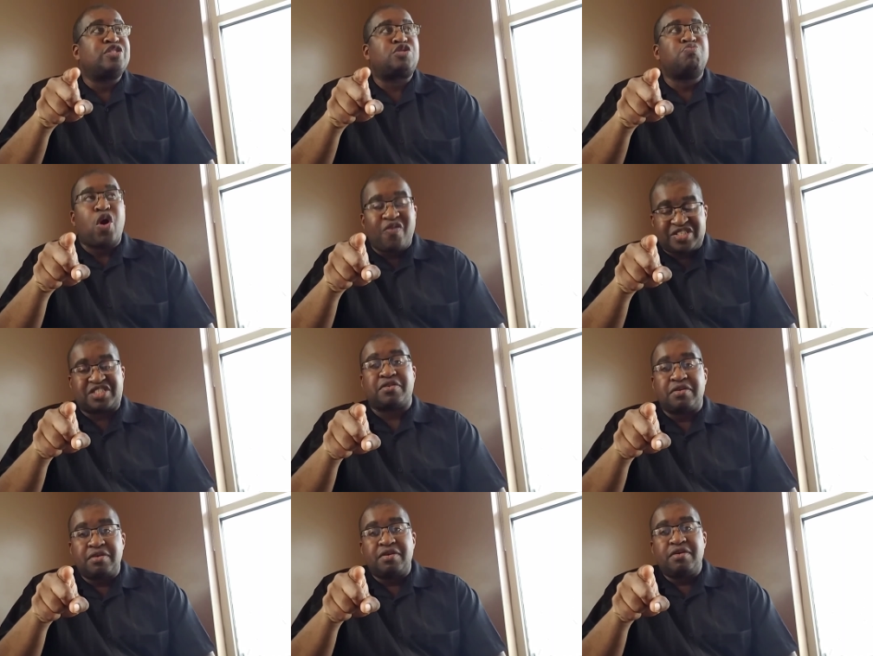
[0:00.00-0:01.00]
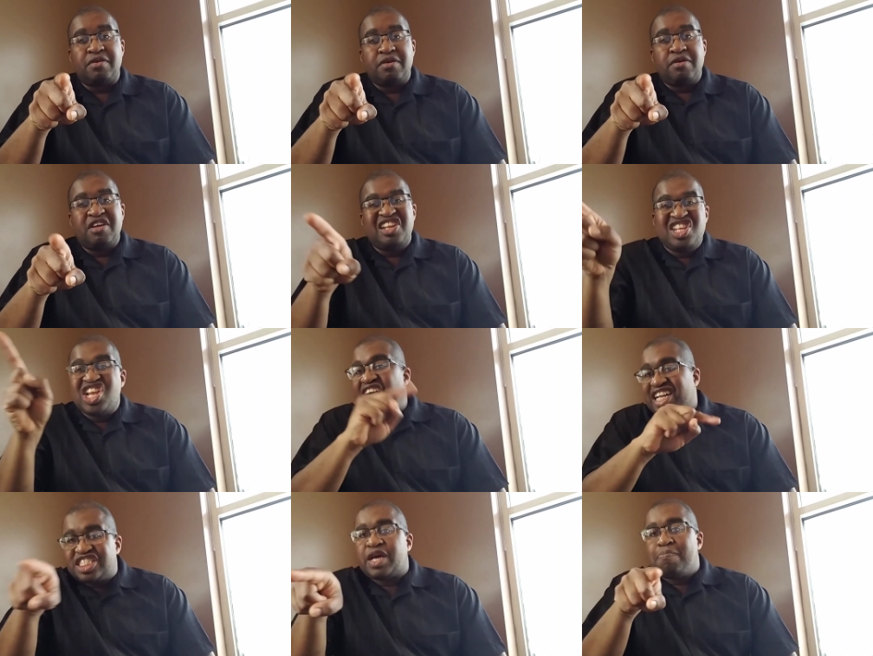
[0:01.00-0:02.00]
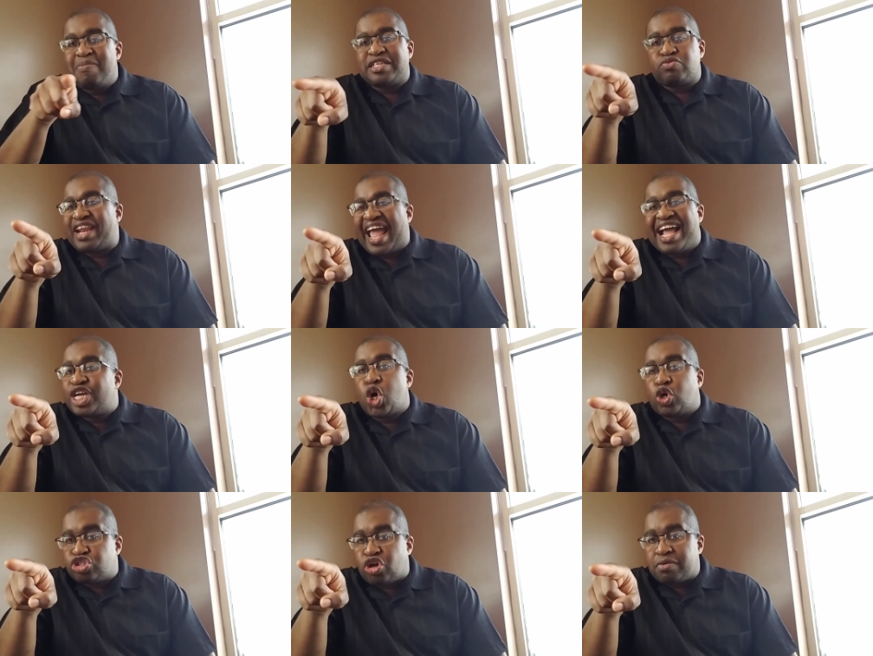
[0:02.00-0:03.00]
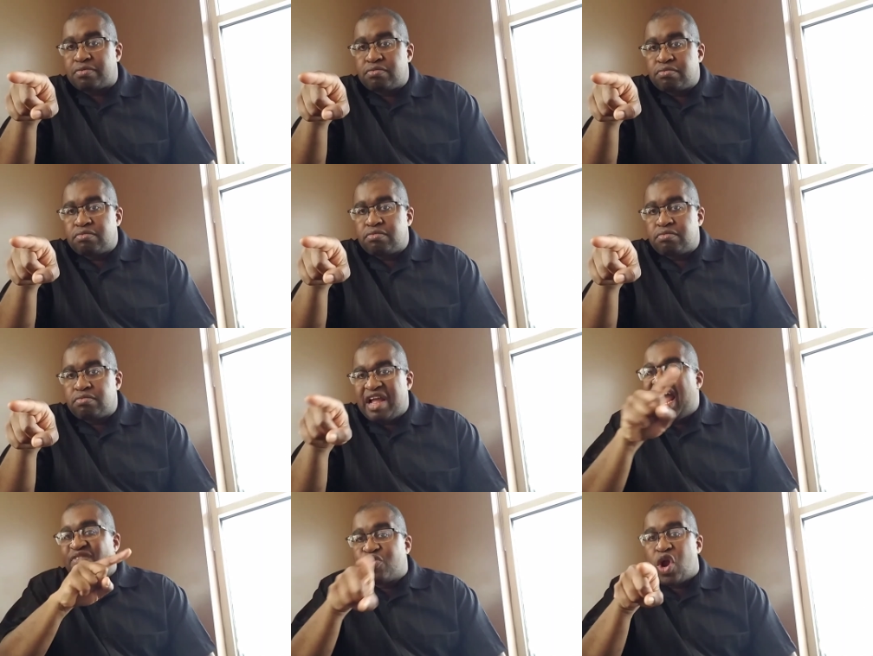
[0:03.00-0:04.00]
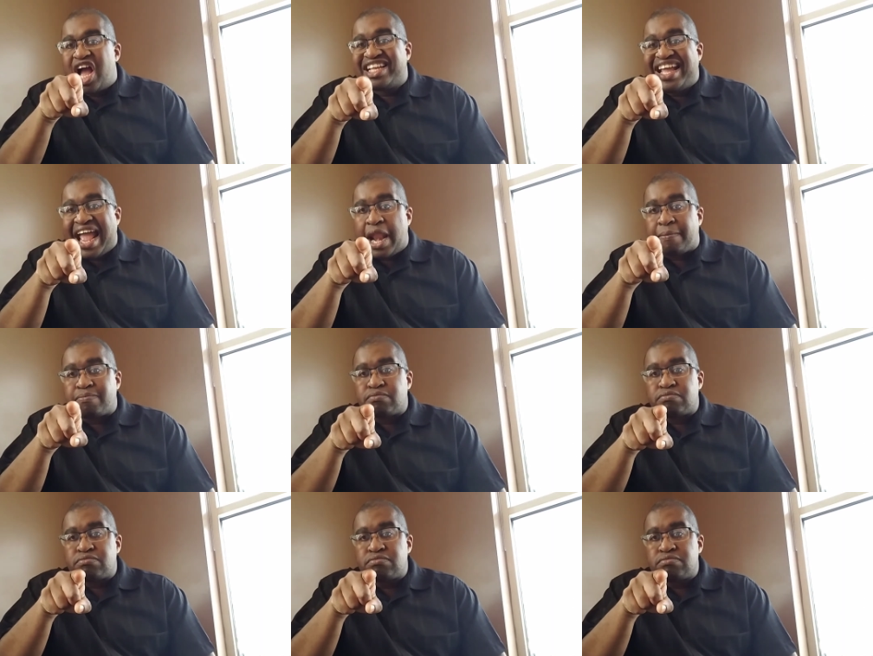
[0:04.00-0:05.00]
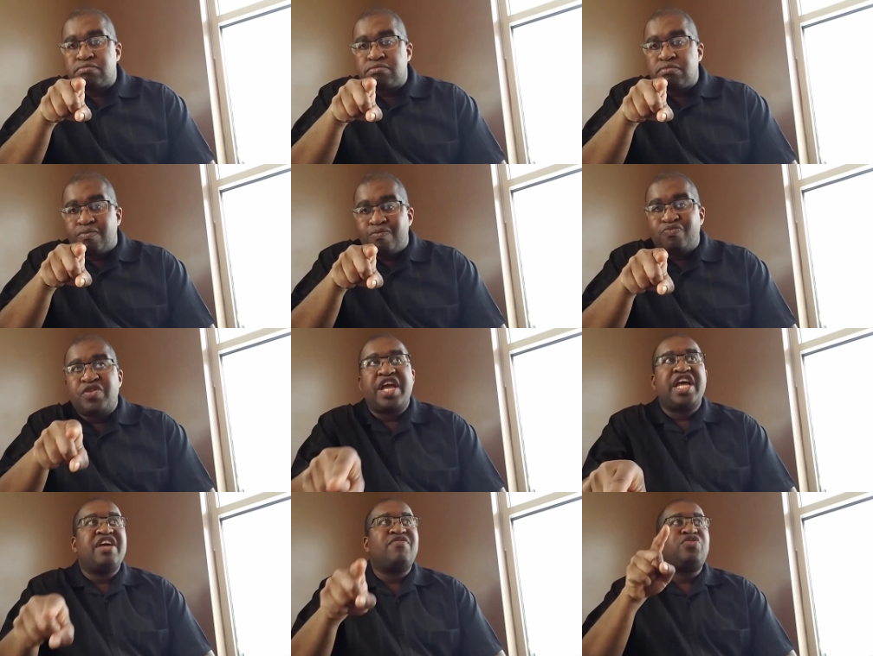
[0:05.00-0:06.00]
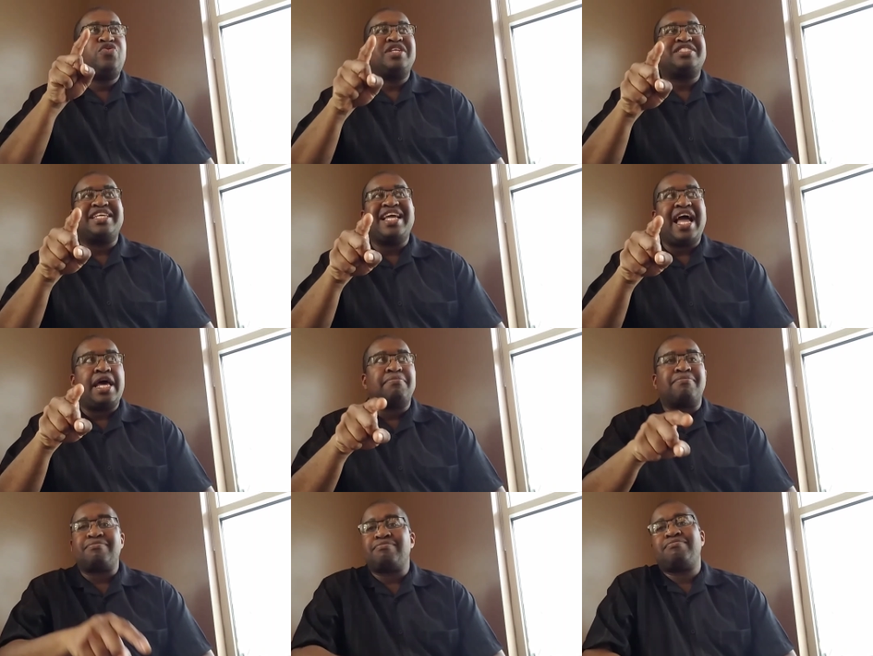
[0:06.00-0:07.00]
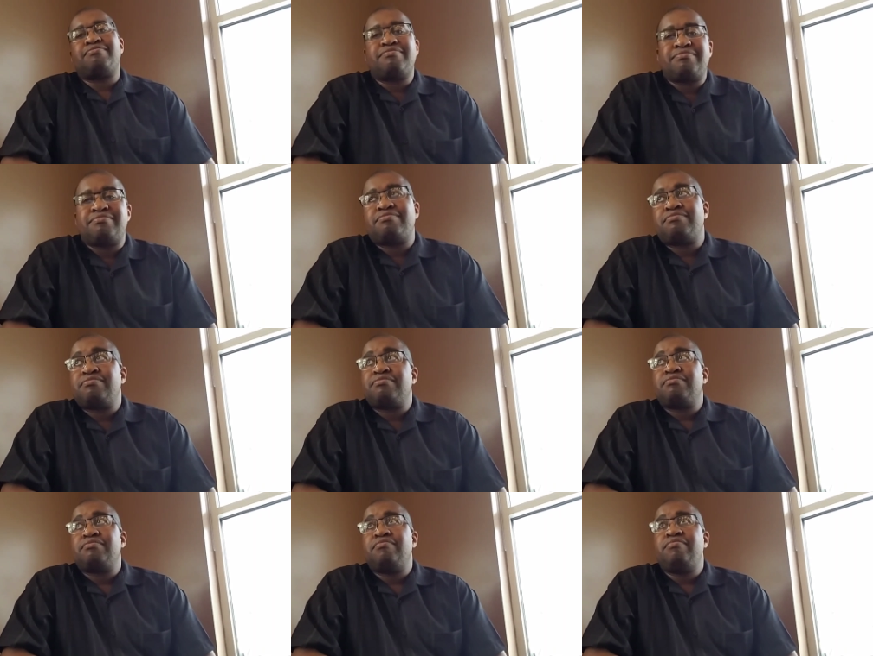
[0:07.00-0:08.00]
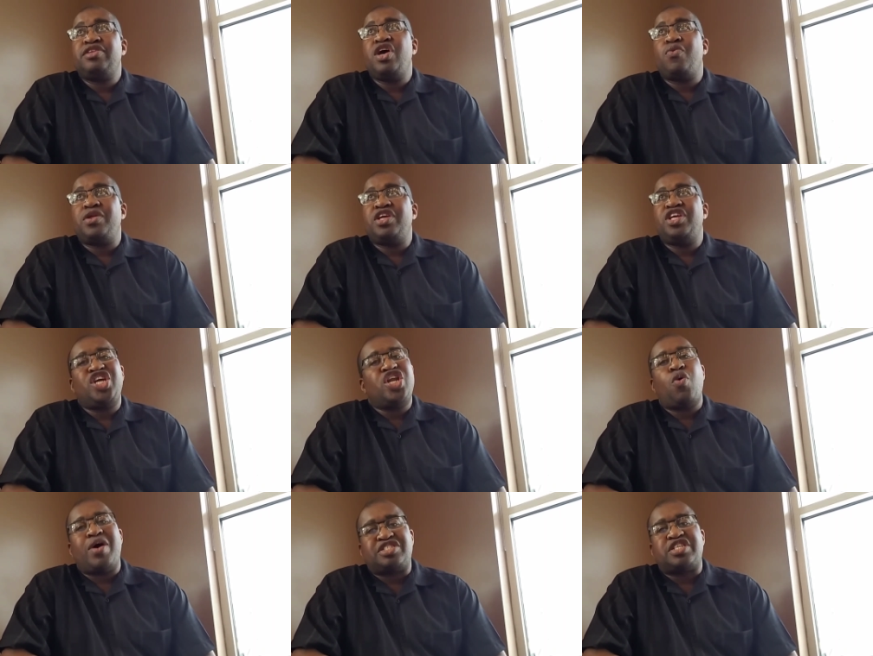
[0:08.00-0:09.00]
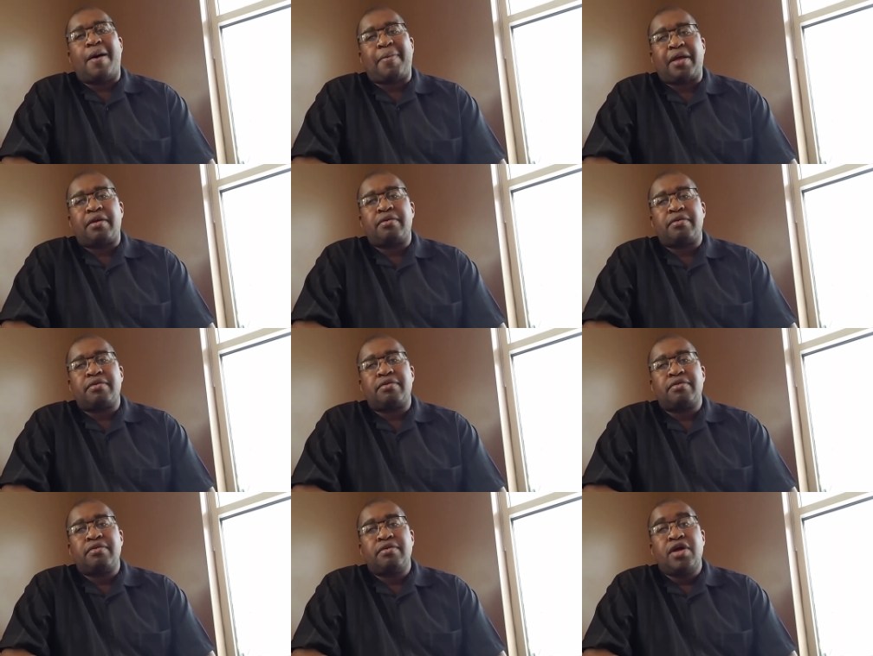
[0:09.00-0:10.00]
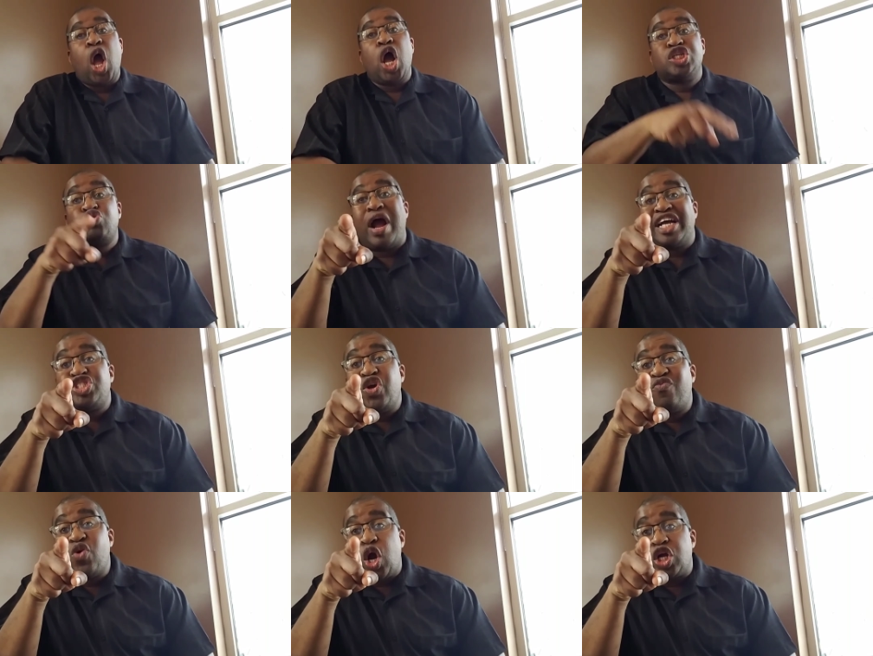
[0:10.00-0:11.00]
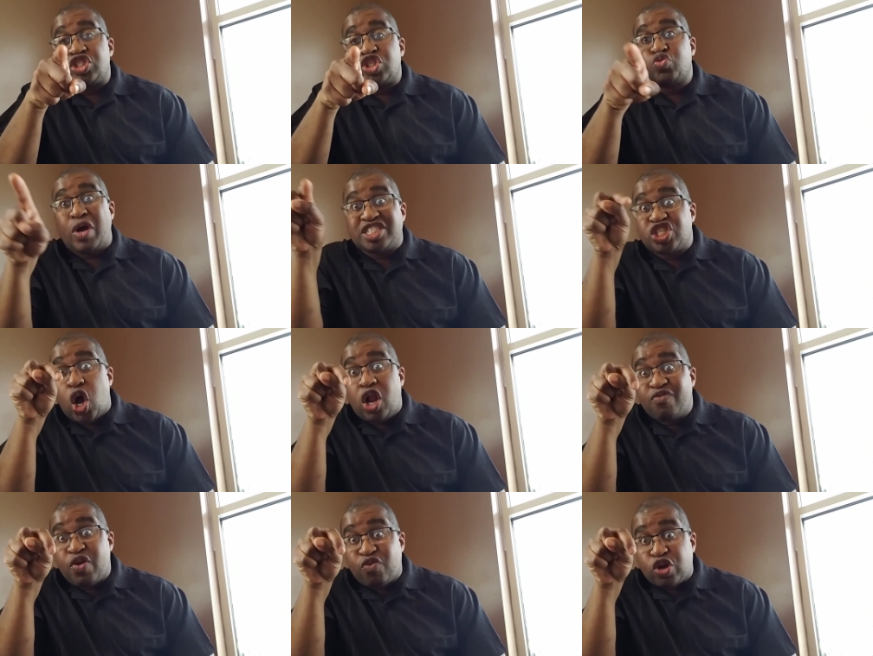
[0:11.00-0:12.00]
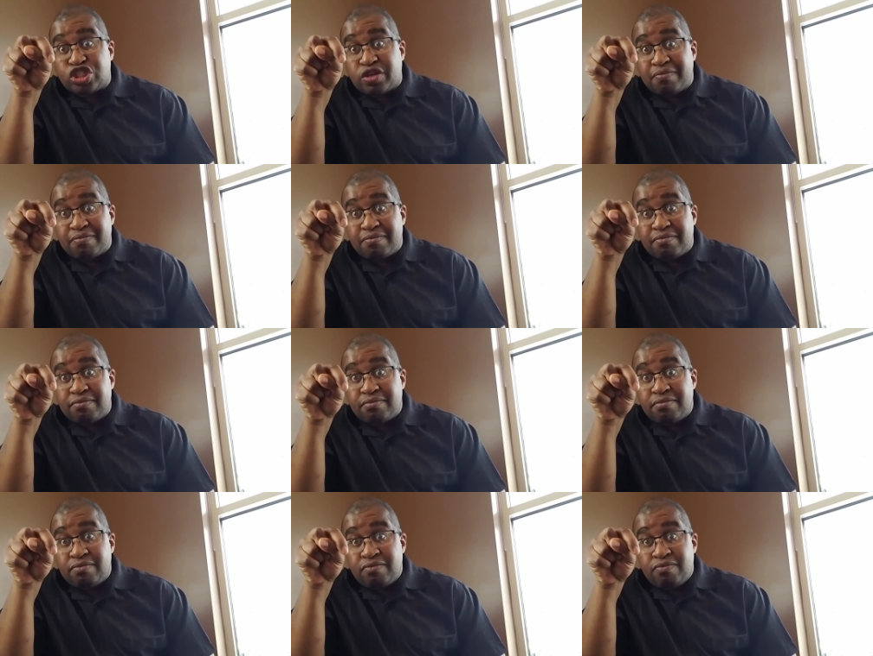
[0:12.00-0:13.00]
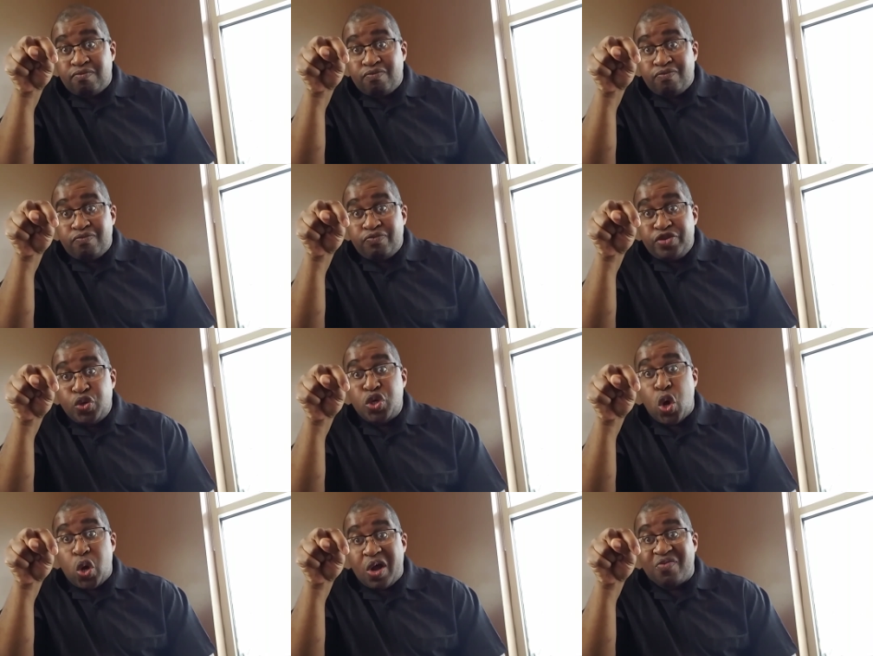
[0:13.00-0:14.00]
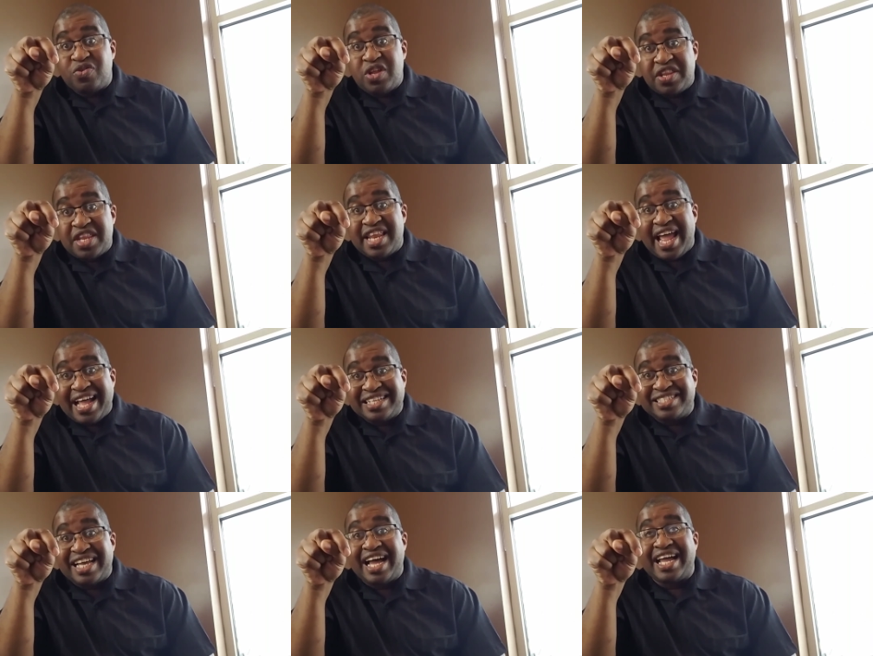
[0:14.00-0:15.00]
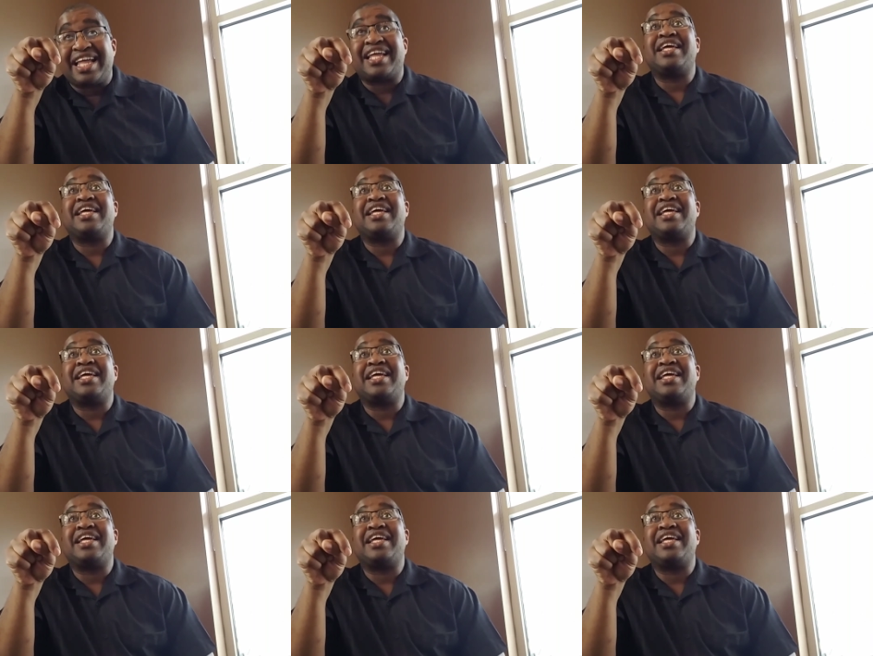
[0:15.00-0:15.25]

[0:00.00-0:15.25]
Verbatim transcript: smurfs. Not to mess with Ann Coulter. Ever again. you do this again, you know, you know what's up. Trash you first. Trash all of you first you know good for nothing anti